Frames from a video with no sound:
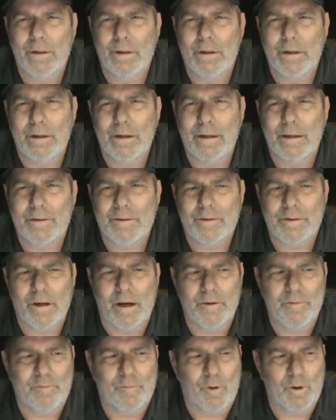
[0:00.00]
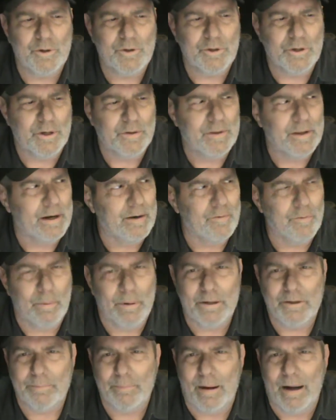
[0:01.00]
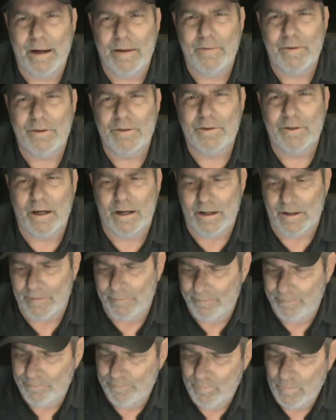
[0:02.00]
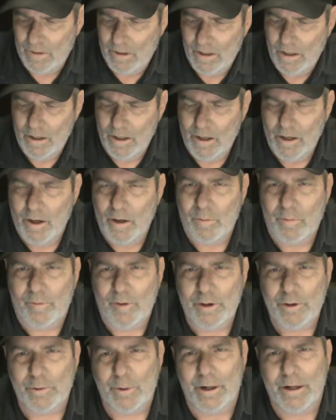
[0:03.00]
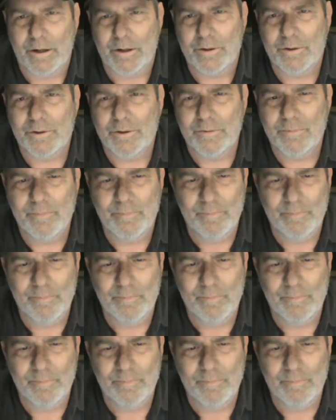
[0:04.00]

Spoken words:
It's unfortunate that everybody's buying these refrigerators,